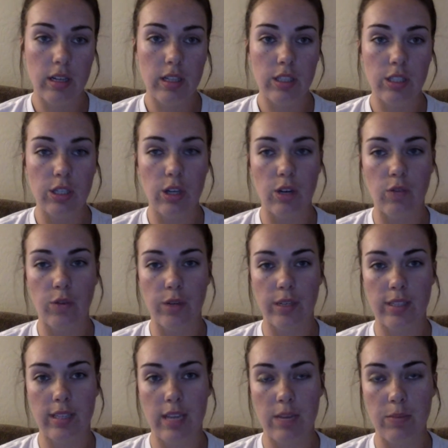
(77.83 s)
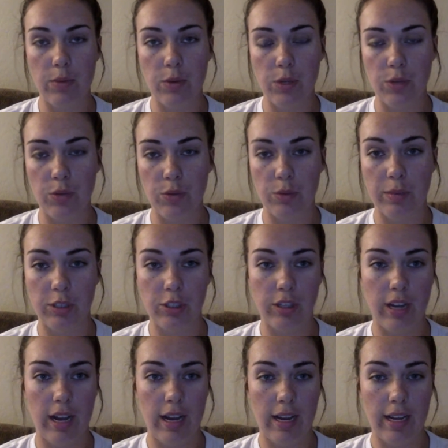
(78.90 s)
So for example, if you're
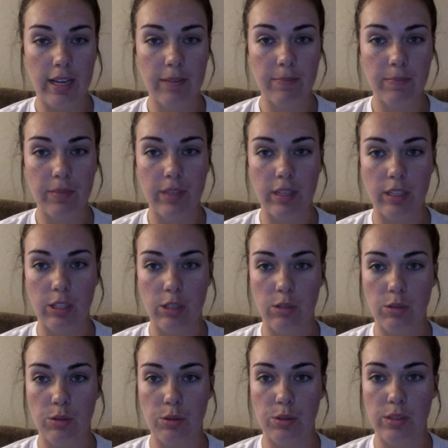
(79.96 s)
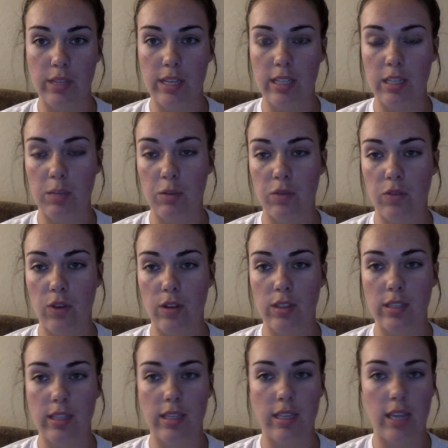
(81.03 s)
measuring height and you say someone falls
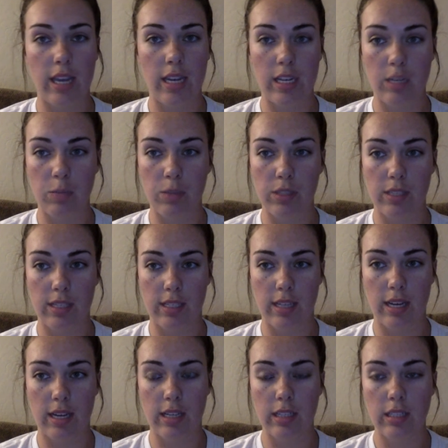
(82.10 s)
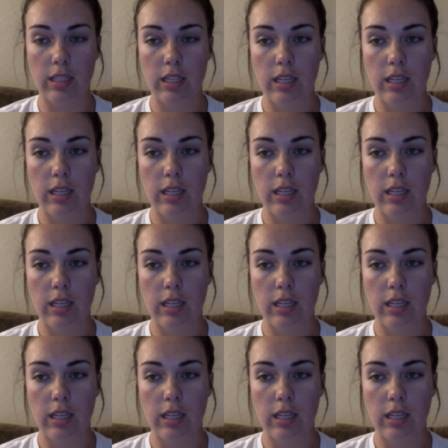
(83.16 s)
in the 80th percentile,